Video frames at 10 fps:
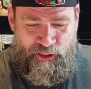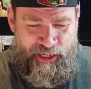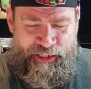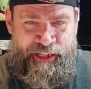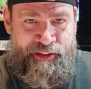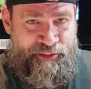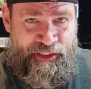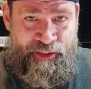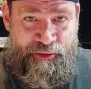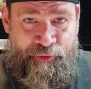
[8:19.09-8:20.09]
I
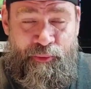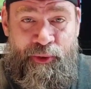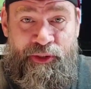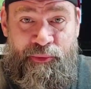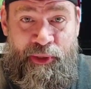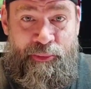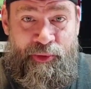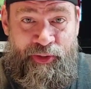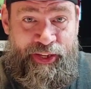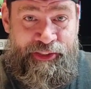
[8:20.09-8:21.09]
guarantee you, if you're one of those
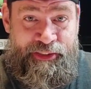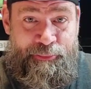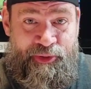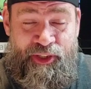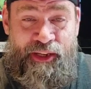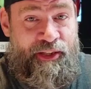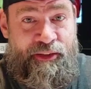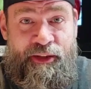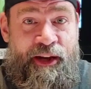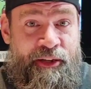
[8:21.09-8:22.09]
people that like dips, and,
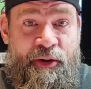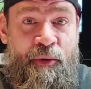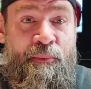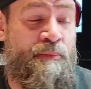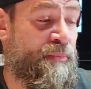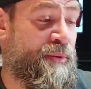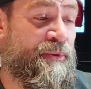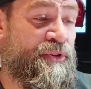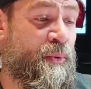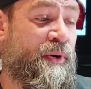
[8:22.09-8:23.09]
and I know the
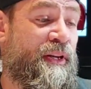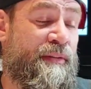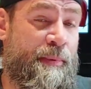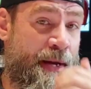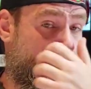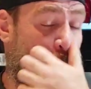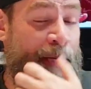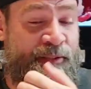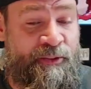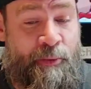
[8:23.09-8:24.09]
majority of the
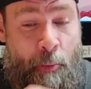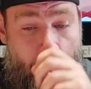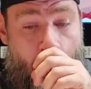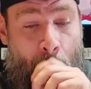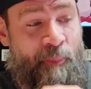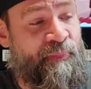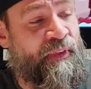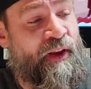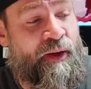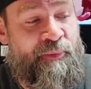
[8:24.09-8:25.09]
population,
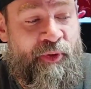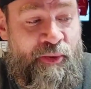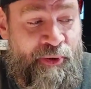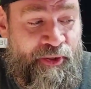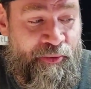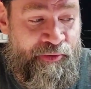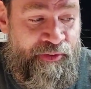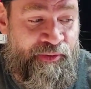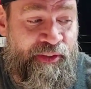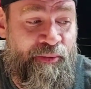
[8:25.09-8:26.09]
I'm sorry, my nose
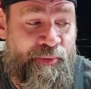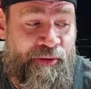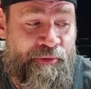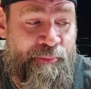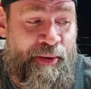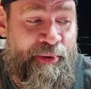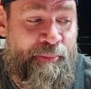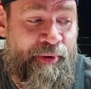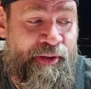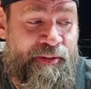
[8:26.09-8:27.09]
is still running from that pepper.